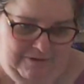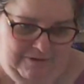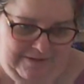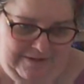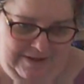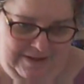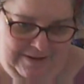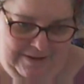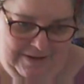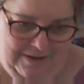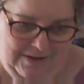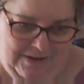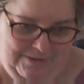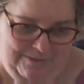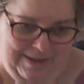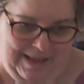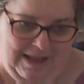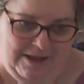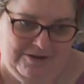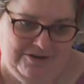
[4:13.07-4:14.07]
They'd rather
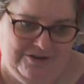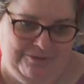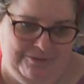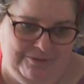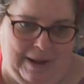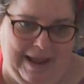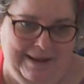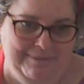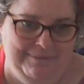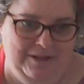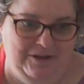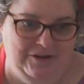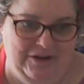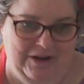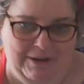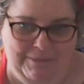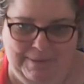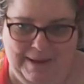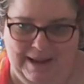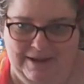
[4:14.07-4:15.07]
be able to blame the
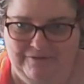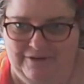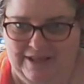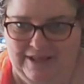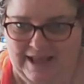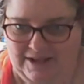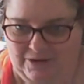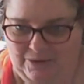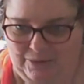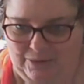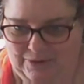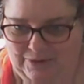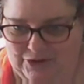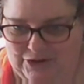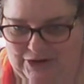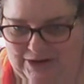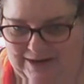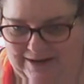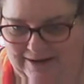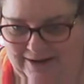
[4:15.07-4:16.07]
GOP for that sort
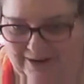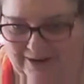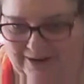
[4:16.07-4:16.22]
of shit.